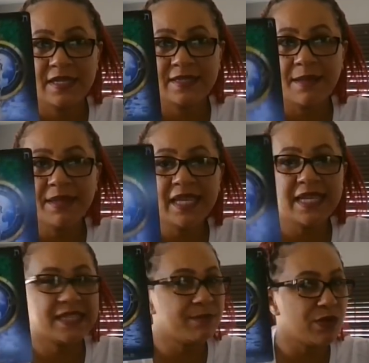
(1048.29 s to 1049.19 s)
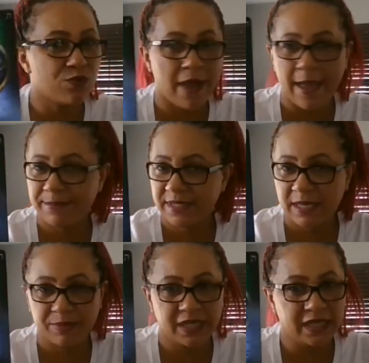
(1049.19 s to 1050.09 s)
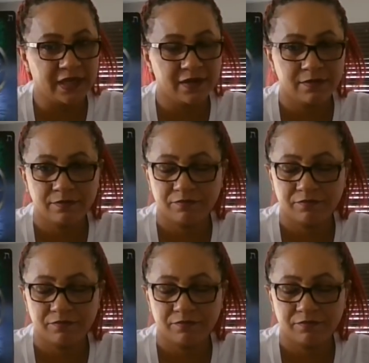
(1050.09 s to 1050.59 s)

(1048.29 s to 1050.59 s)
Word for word: Something needs to be wrapped up here.